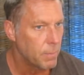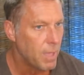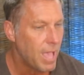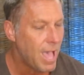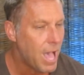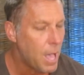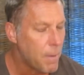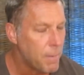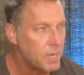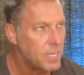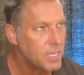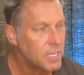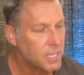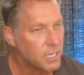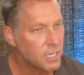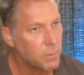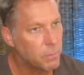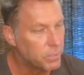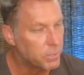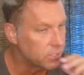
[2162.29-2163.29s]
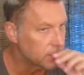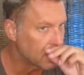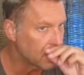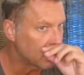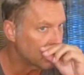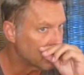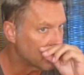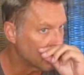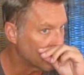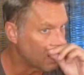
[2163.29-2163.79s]
how many companies
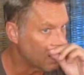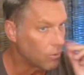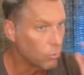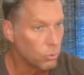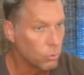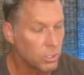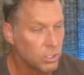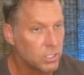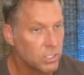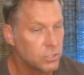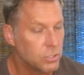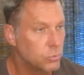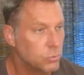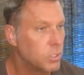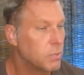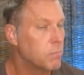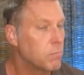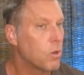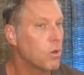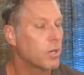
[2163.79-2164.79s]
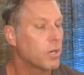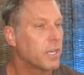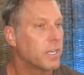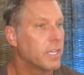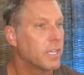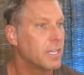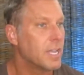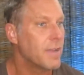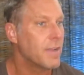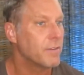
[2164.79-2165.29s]
out there are really doing
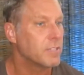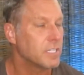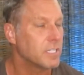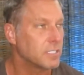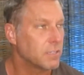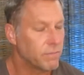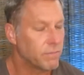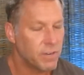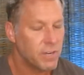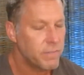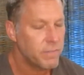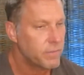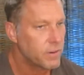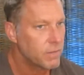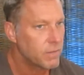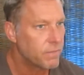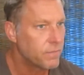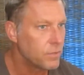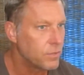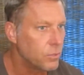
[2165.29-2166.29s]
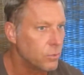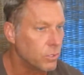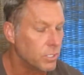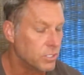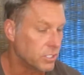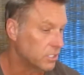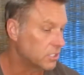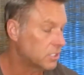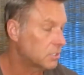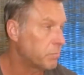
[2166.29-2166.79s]
marketing and advertising? Very, very few.
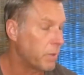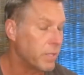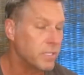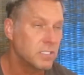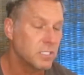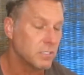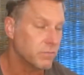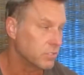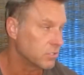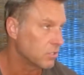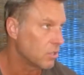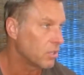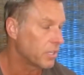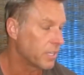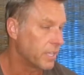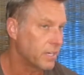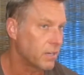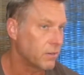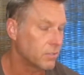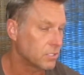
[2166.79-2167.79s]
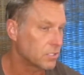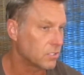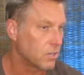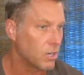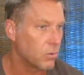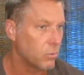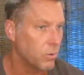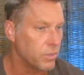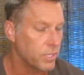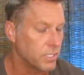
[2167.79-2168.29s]
It's expensive as all get out to
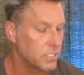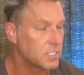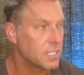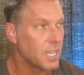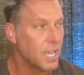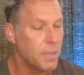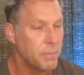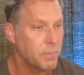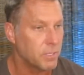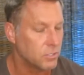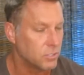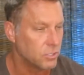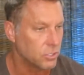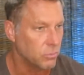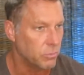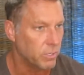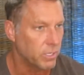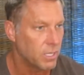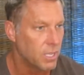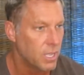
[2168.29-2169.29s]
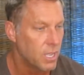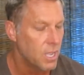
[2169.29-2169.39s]
start with. It's time consuming.